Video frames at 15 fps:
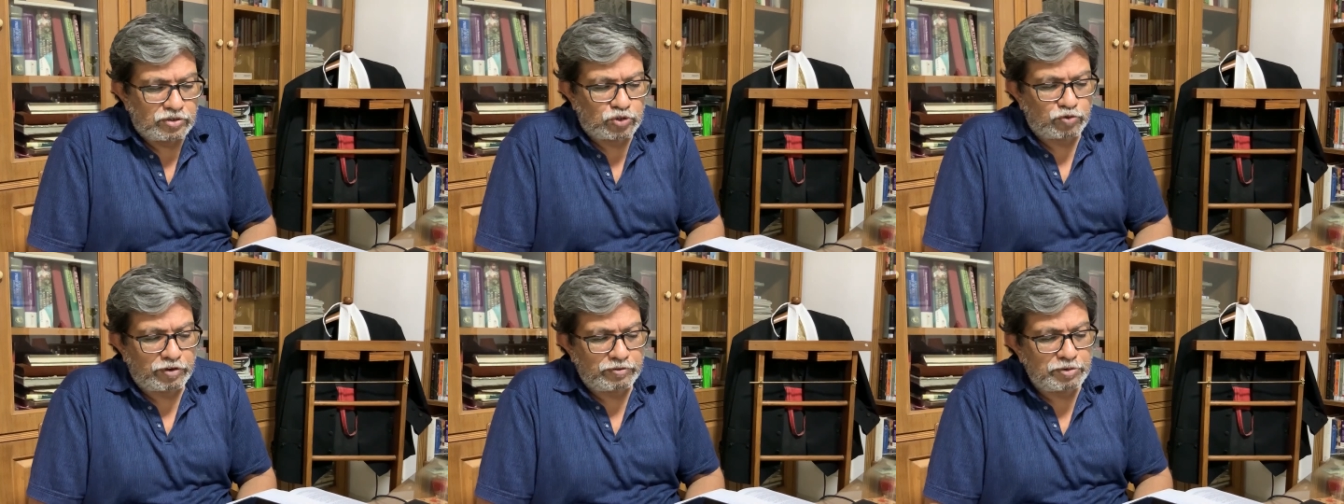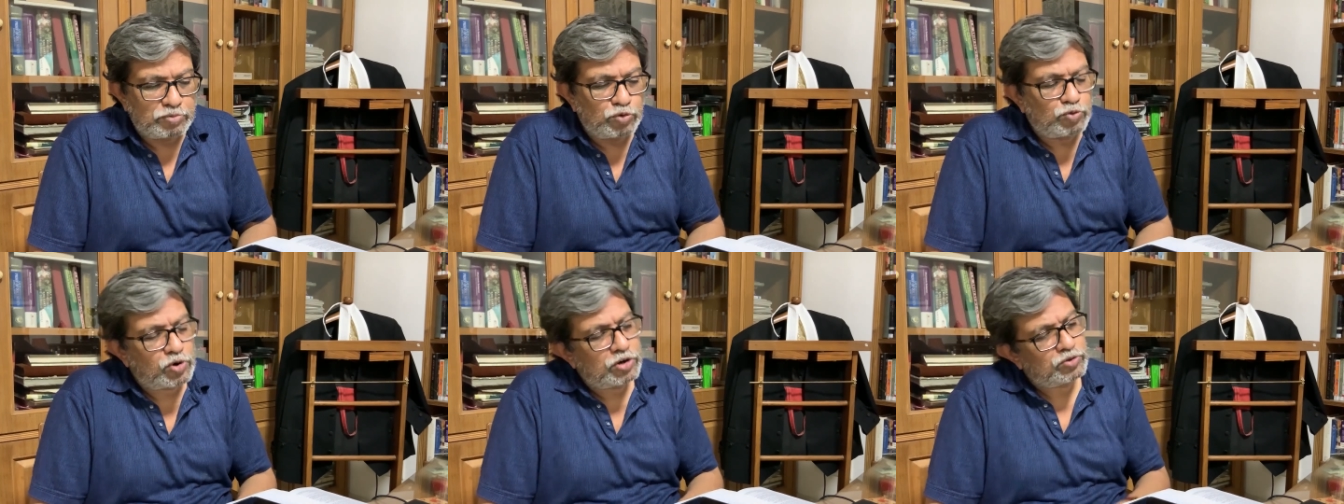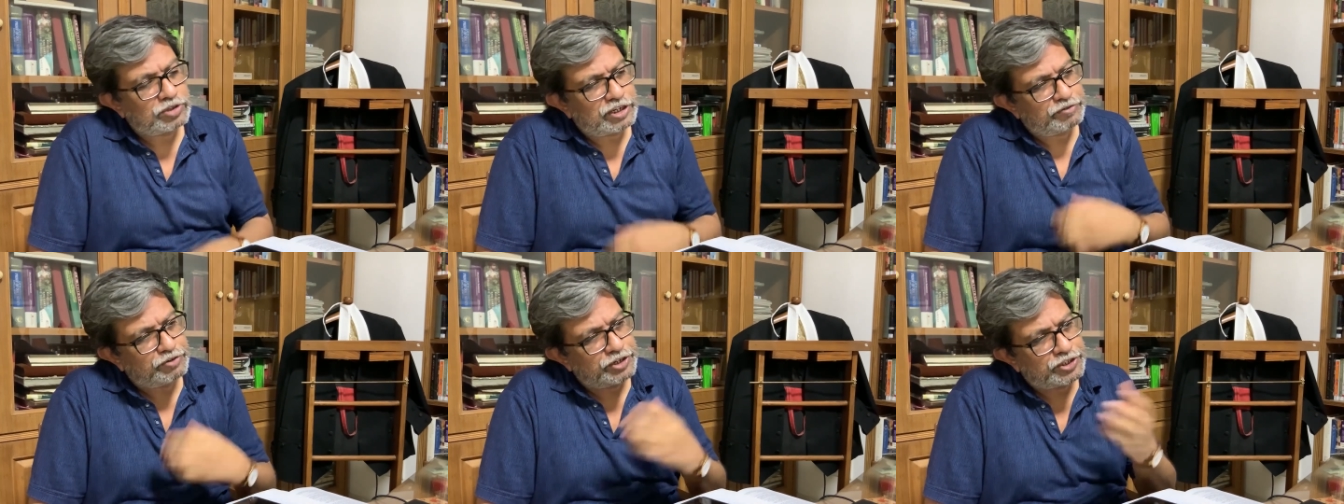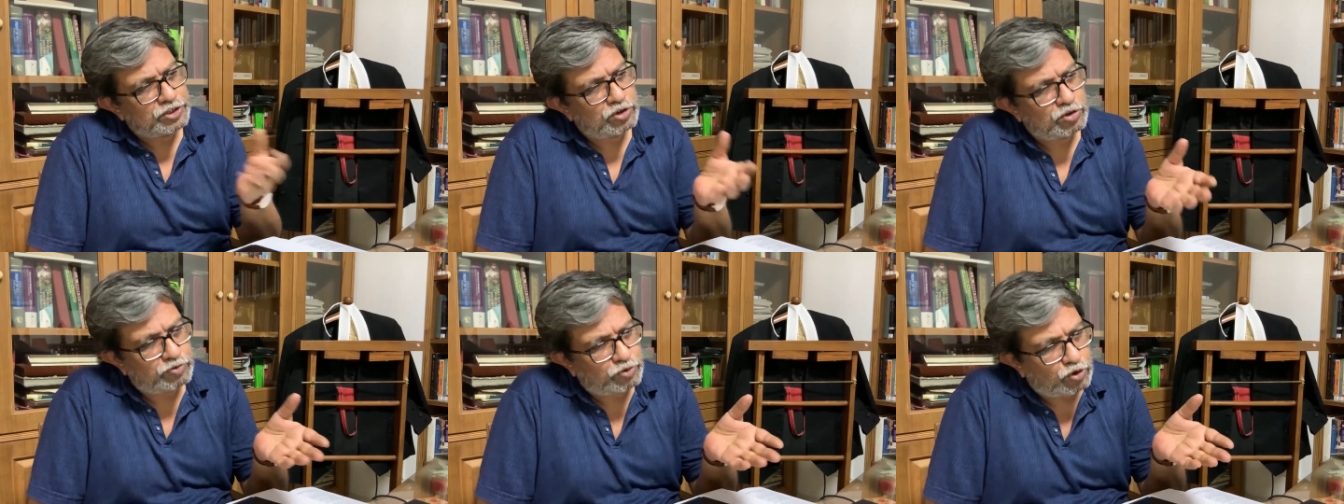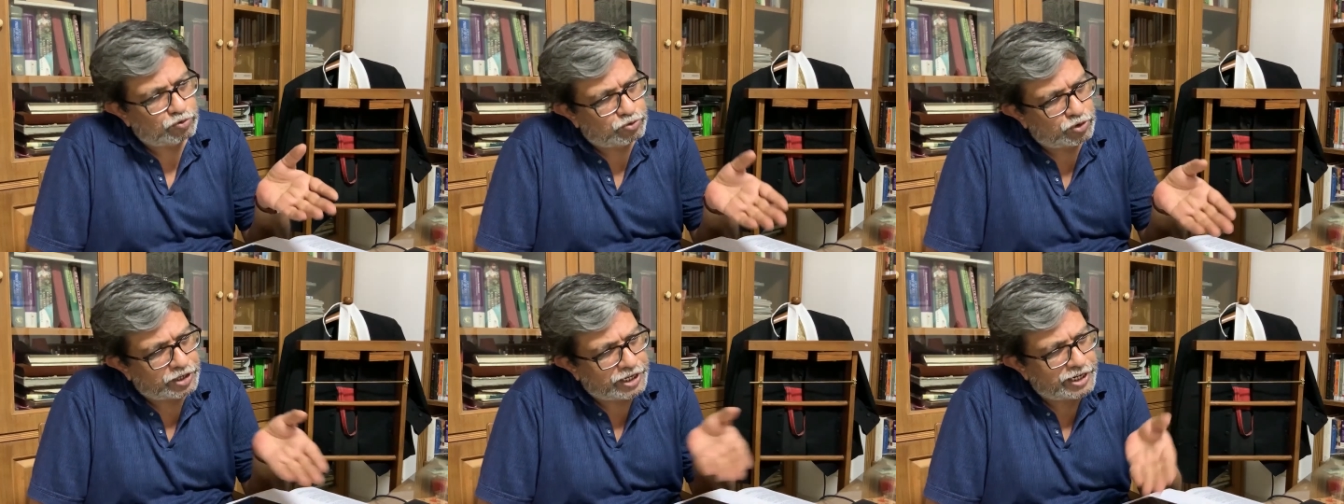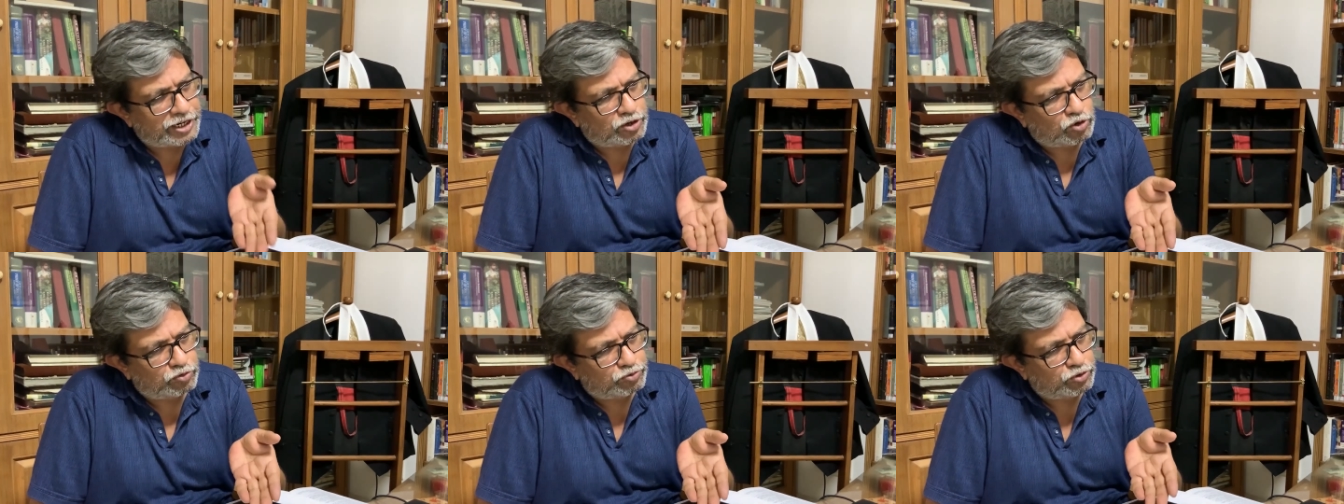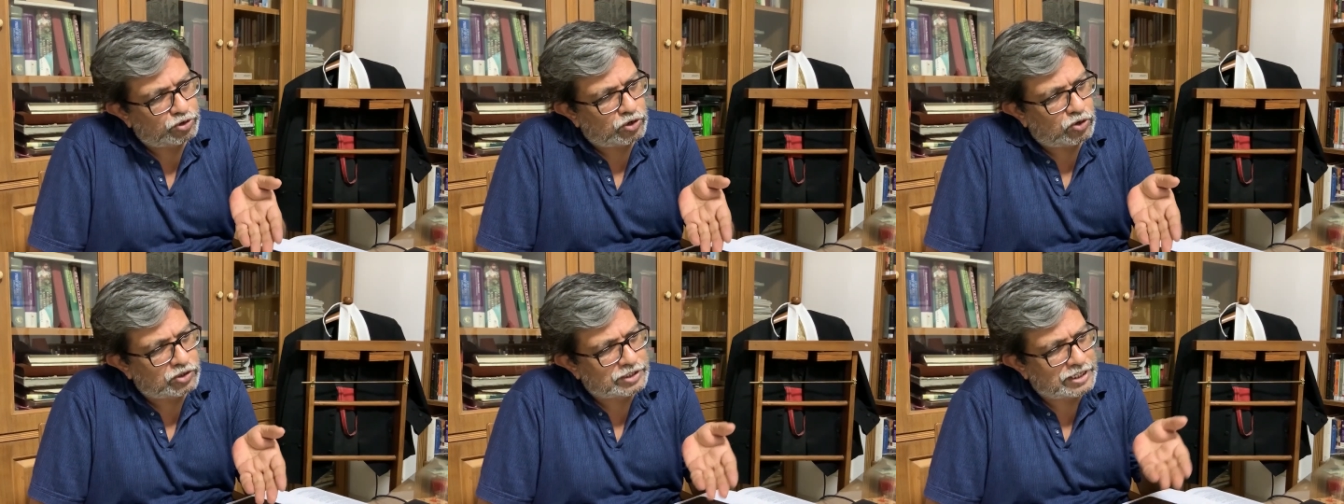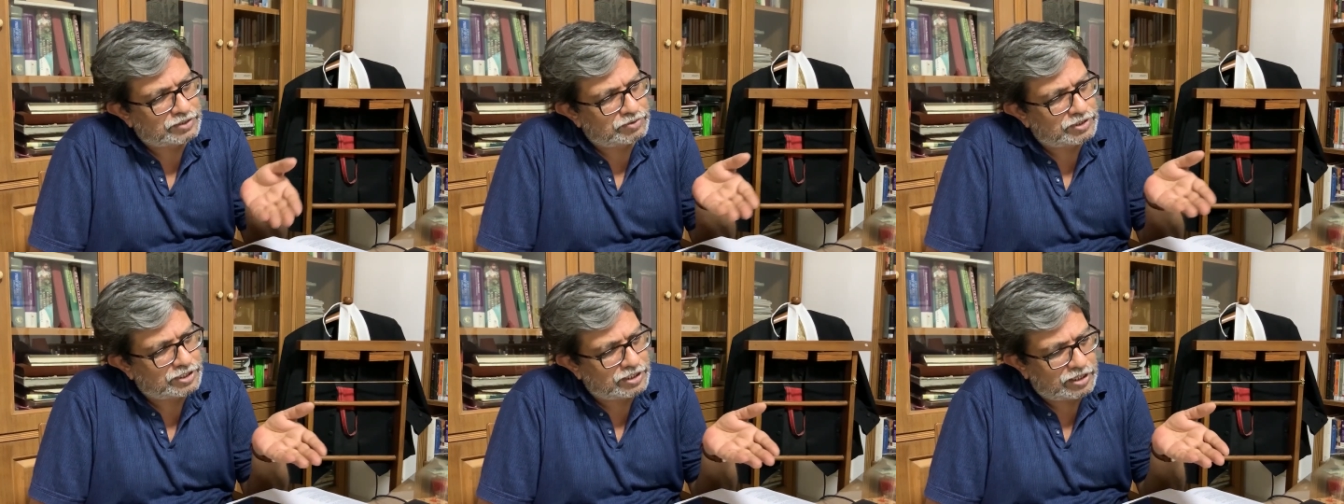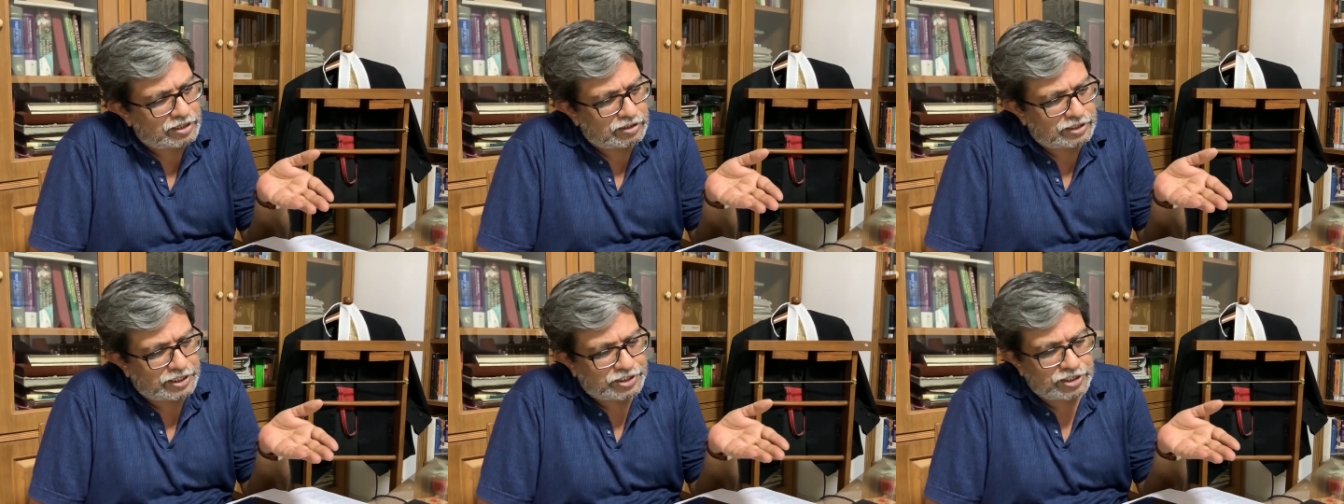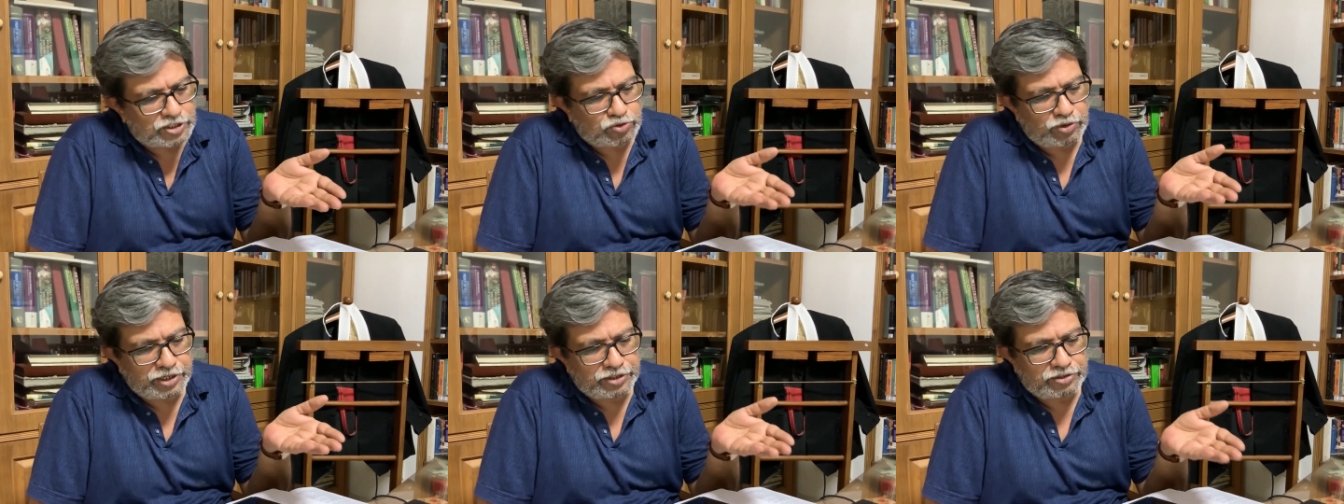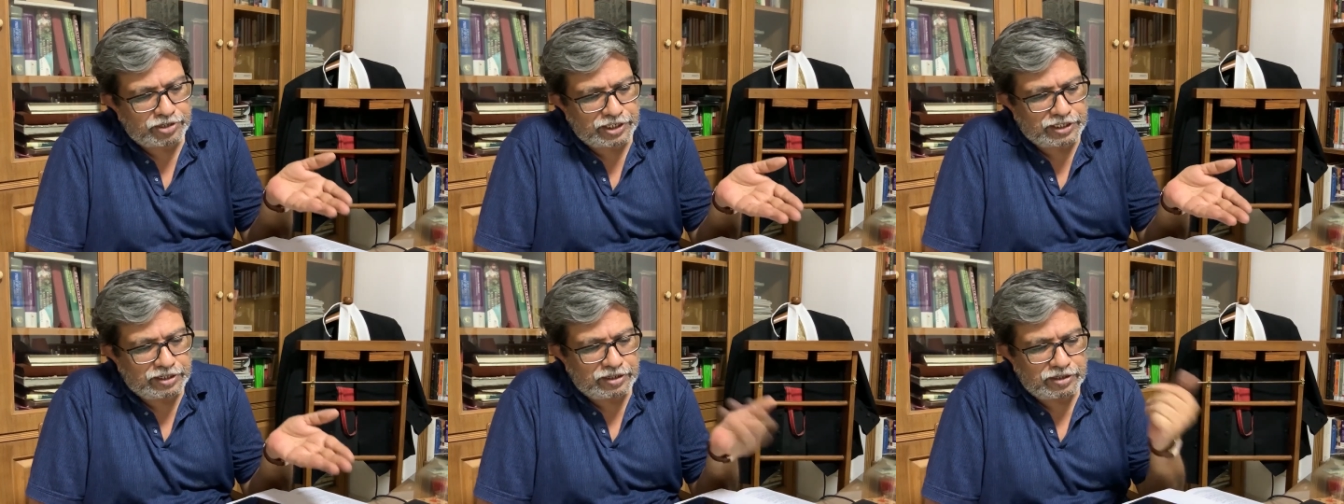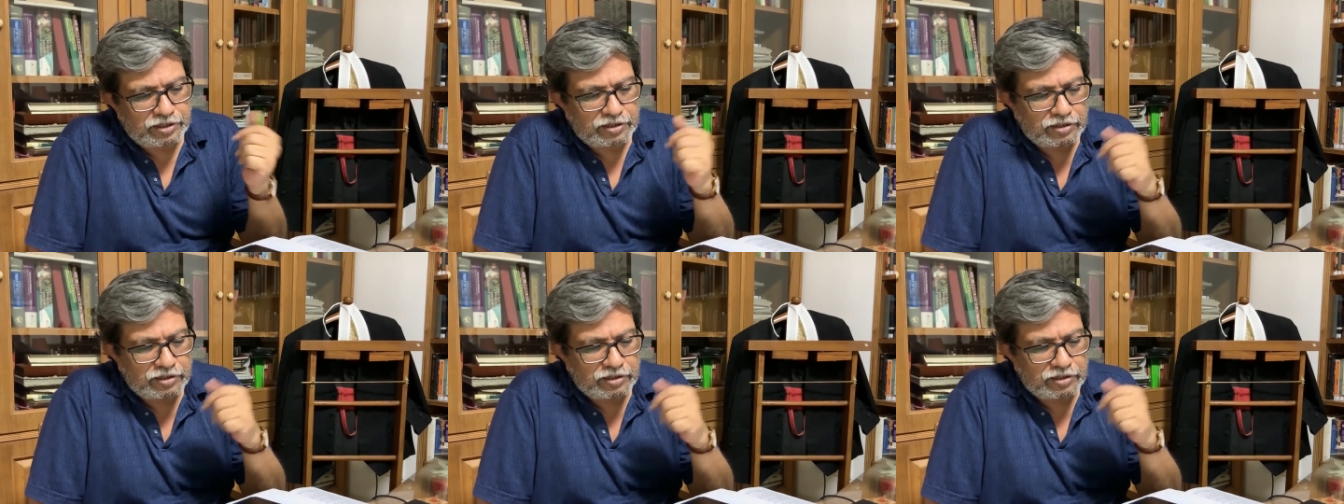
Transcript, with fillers: So when we move on to the definition of wrongful gain and wrongful loss as we see in sections 23,